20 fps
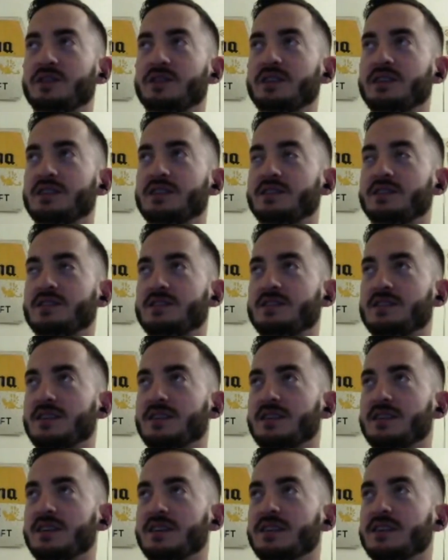is
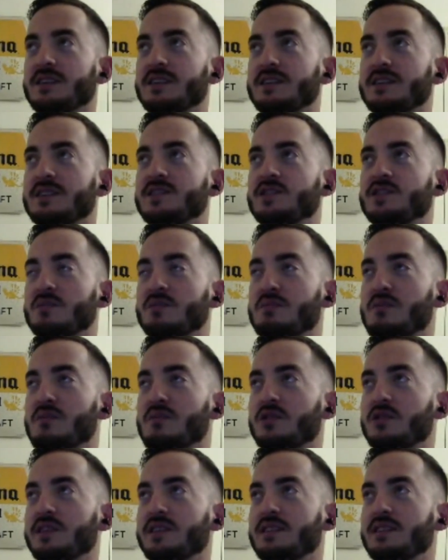your
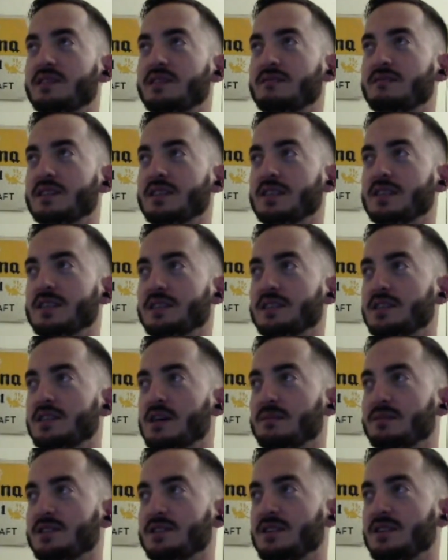boy
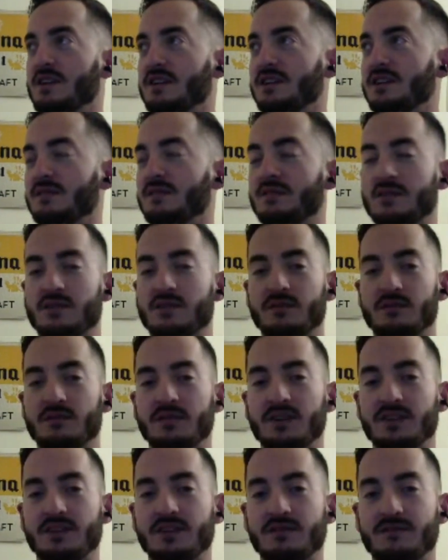Yamasaki ever coming
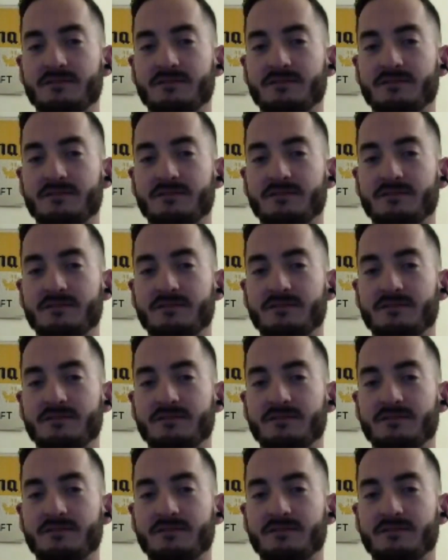back?